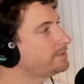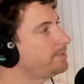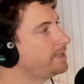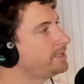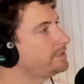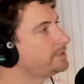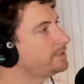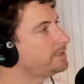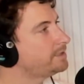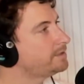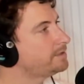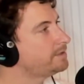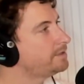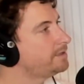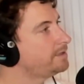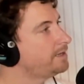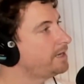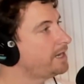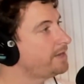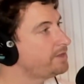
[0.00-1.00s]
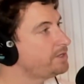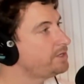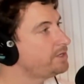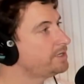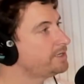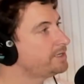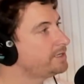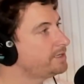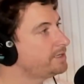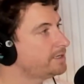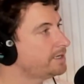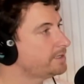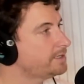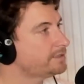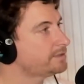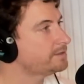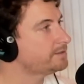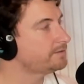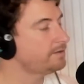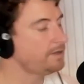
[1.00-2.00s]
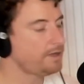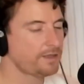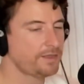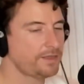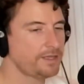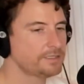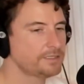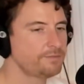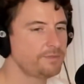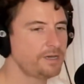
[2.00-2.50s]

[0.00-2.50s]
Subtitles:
amazing. And then you get that's